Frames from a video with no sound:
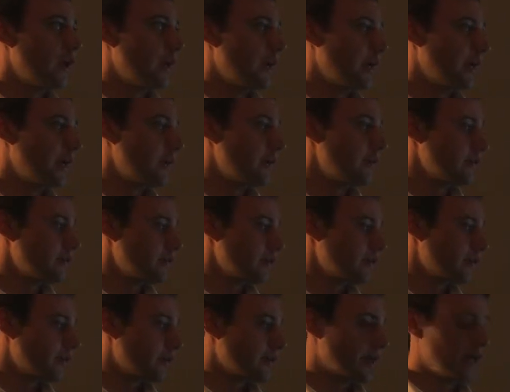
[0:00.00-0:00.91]
and
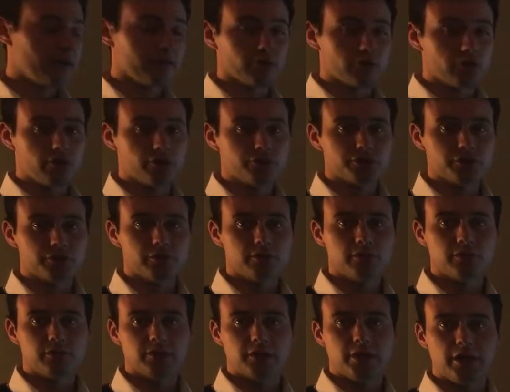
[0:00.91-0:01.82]
their
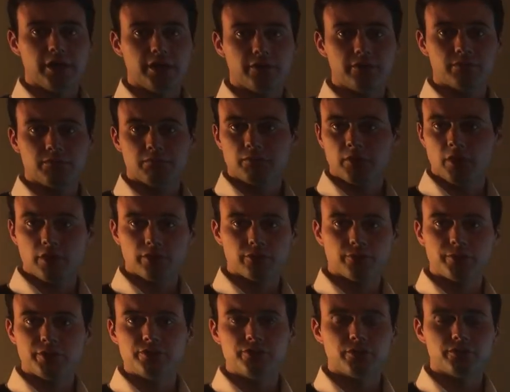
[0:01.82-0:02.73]
agricultural and other
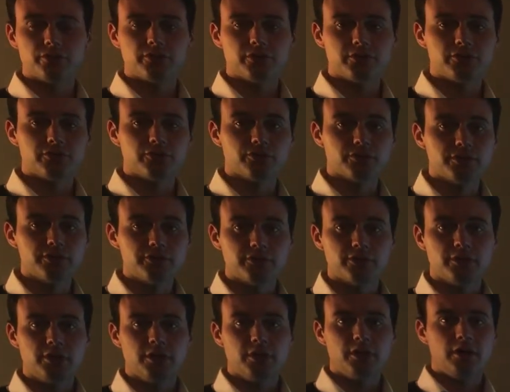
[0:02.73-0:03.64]
resource industries.
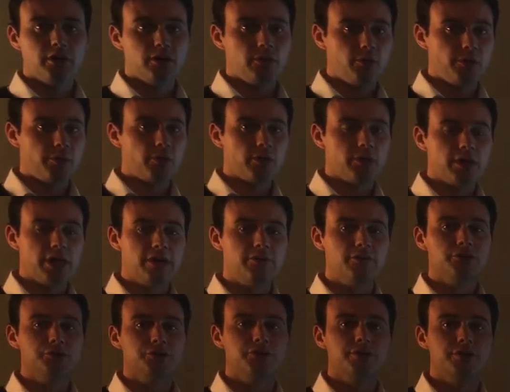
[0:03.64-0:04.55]
We want to
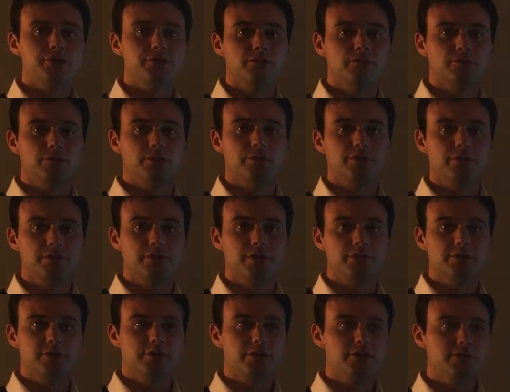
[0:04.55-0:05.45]
leverage these. We think
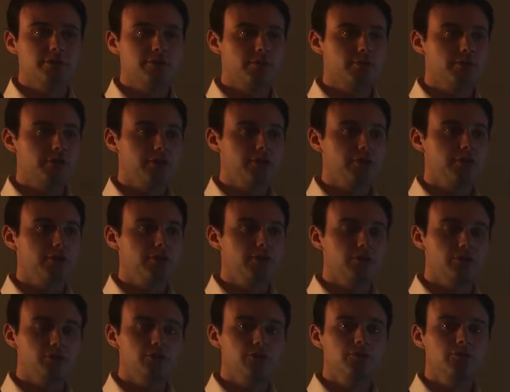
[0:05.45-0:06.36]
that these can be
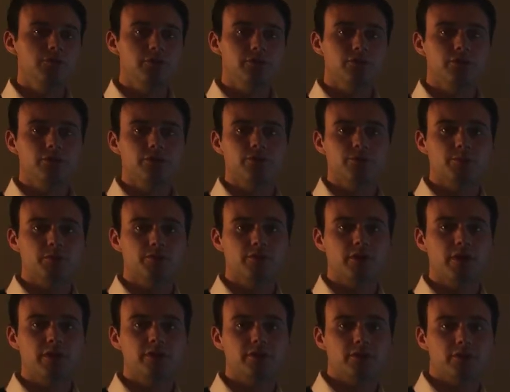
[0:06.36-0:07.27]
used in order to
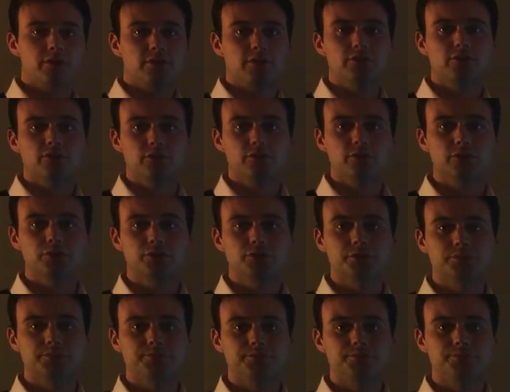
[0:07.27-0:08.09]
provide this solution.